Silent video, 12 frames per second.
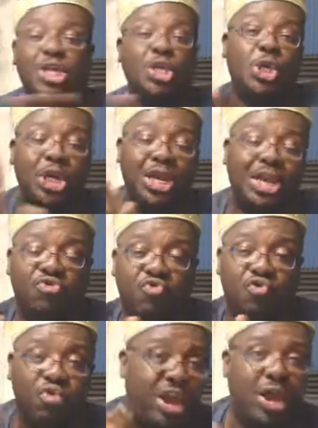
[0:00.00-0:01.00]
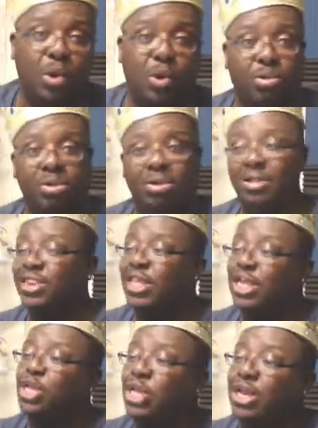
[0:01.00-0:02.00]
The shit is real.
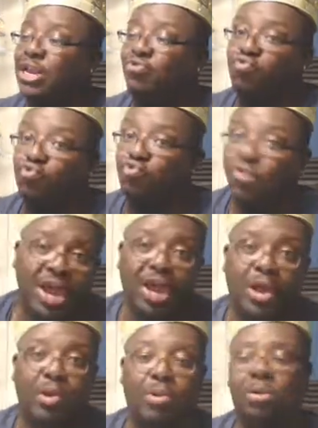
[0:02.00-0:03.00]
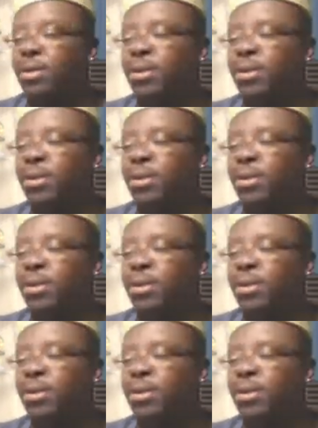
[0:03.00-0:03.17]
This shit is real.